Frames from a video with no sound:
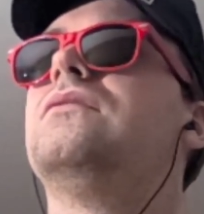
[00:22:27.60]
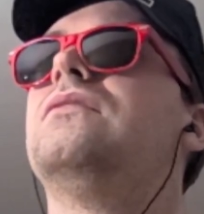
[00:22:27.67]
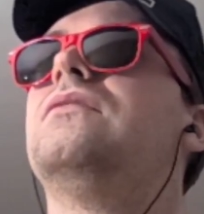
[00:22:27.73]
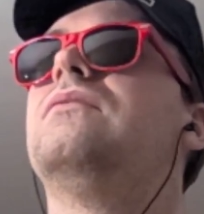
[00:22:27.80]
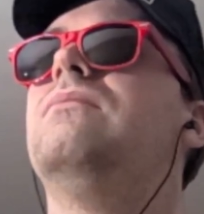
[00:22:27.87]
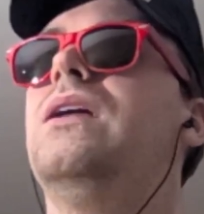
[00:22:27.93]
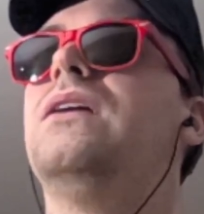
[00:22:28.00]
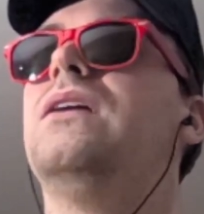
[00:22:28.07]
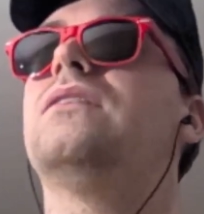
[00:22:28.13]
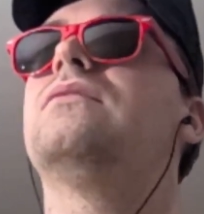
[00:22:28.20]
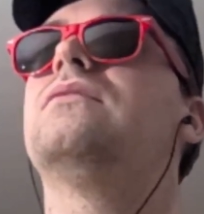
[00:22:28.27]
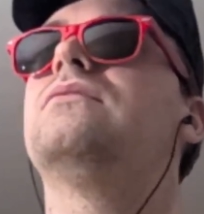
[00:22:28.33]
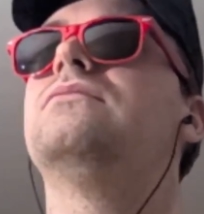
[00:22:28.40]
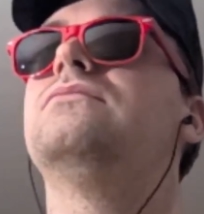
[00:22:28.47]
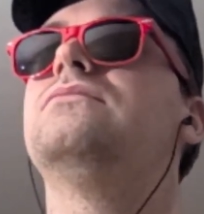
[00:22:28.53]
make
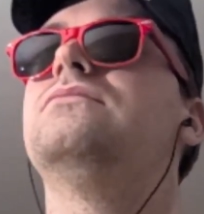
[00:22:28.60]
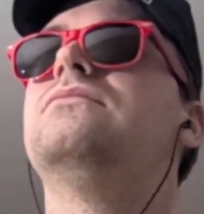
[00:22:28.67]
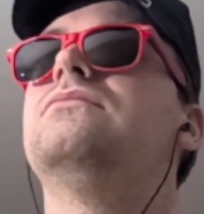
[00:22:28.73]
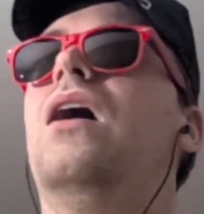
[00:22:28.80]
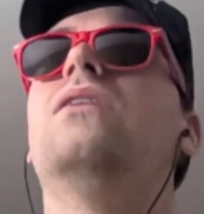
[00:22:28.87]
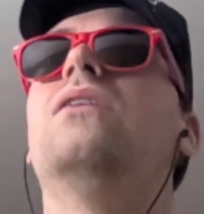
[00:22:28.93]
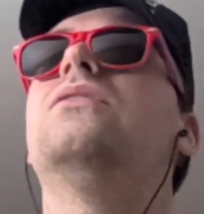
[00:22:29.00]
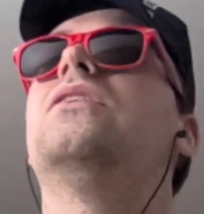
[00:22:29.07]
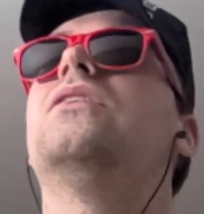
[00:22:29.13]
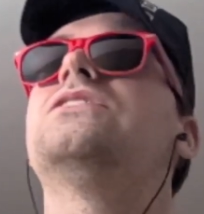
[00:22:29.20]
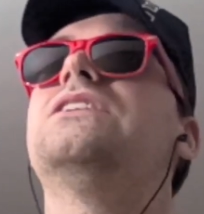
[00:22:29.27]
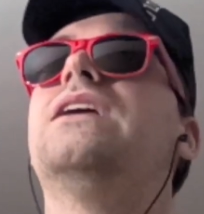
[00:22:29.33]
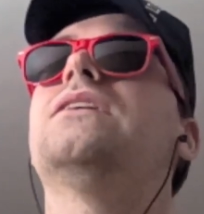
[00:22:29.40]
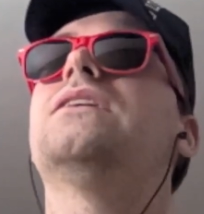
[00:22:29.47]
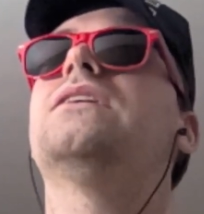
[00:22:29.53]
my own
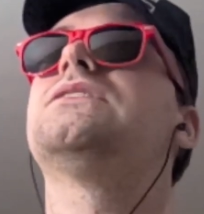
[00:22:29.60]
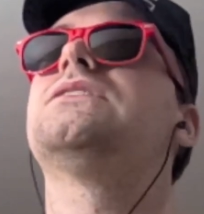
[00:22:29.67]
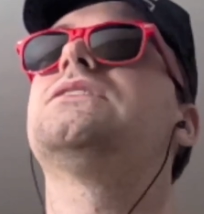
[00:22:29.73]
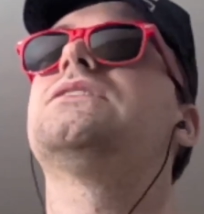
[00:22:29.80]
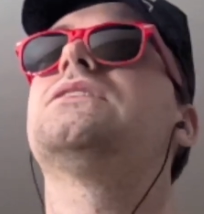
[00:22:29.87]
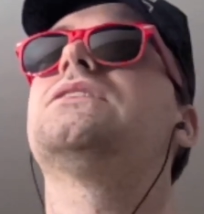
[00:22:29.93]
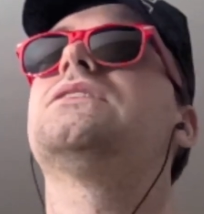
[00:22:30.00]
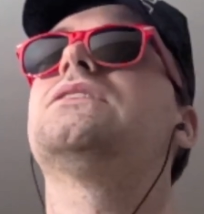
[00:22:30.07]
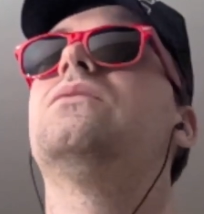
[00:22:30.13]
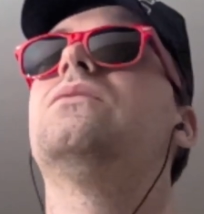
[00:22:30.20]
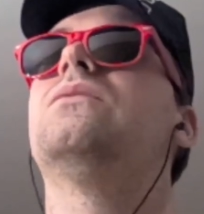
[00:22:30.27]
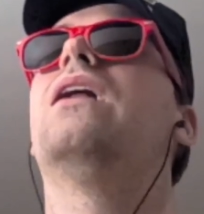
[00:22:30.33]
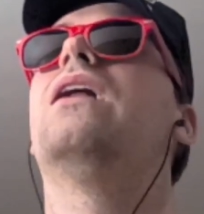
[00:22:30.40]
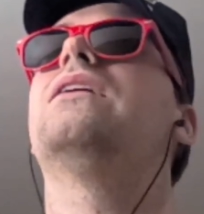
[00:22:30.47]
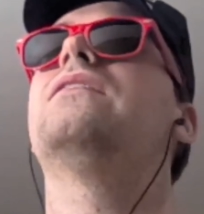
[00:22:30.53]
RTS where
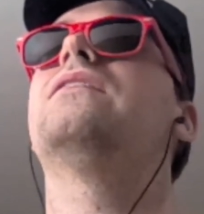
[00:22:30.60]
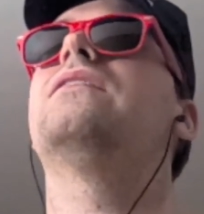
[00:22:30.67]
I don't have to